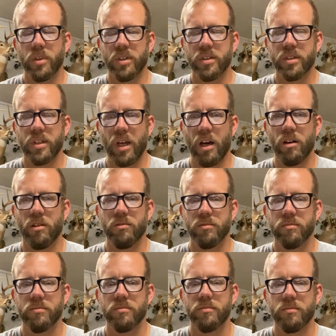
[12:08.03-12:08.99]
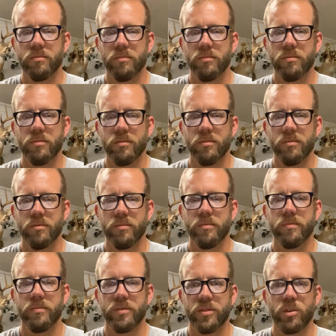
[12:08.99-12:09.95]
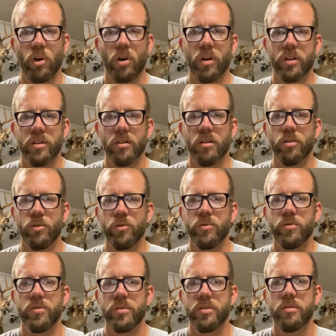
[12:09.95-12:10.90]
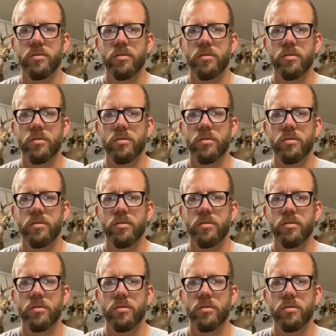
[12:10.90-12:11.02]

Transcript: It's now starting to lose